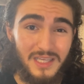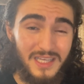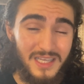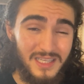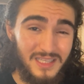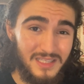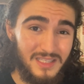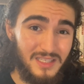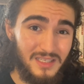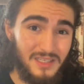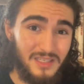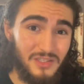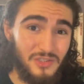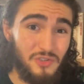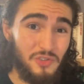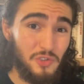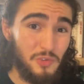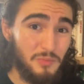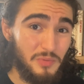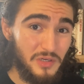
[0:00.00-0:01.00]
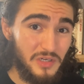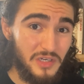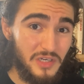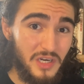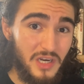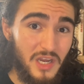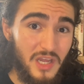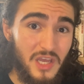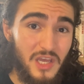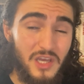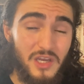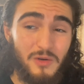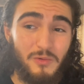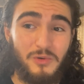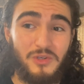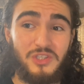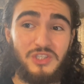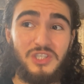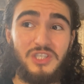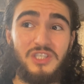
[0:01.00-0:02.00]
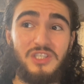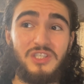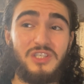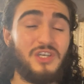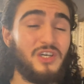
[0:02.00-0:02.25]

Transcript: into Jupyter, which is